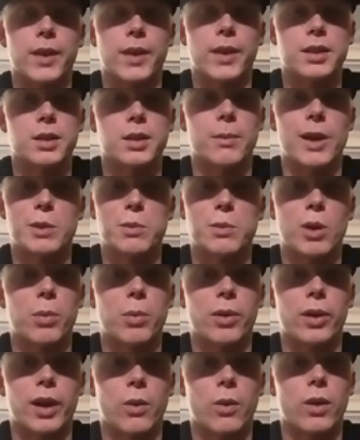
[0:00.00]
As a baseball
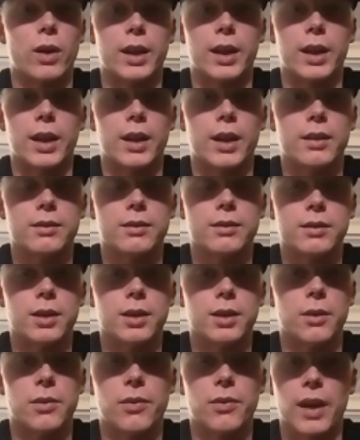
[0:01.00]
player, I want to get,
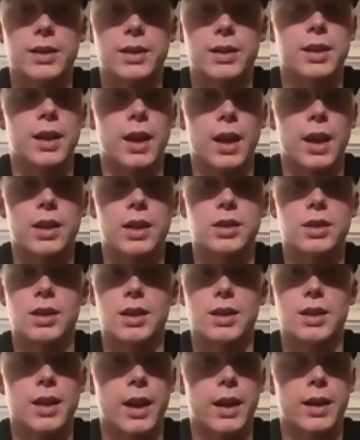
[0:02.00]
you know, the fans engaged
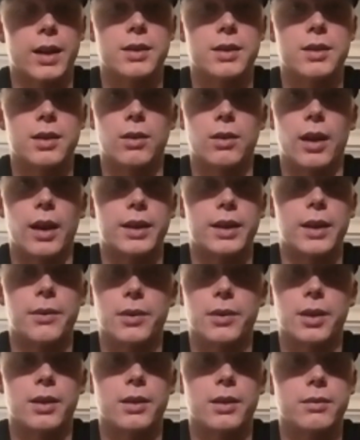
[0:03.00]
and excited. So I
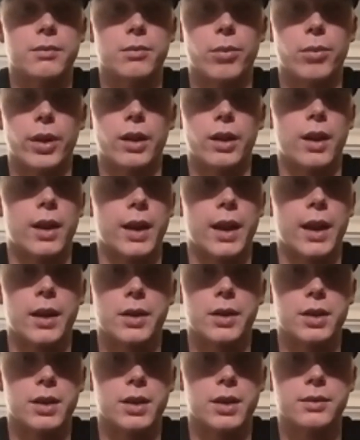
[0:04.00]
definitely bring a lot of
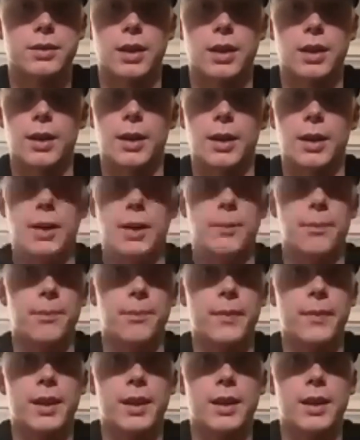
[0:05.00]
energy.
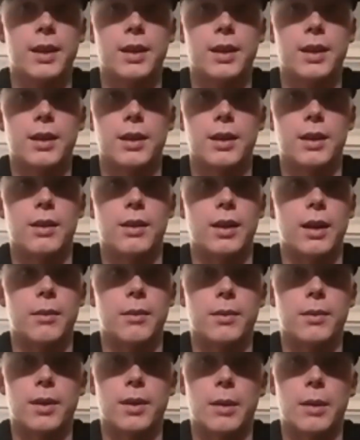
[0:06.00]
You know,
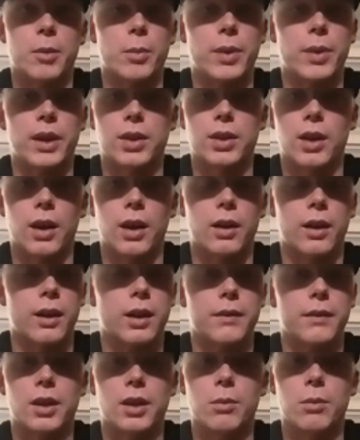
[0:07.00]
I'm a big talker. I
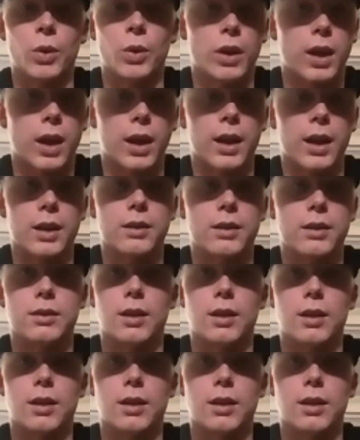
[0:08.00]
love to communicate.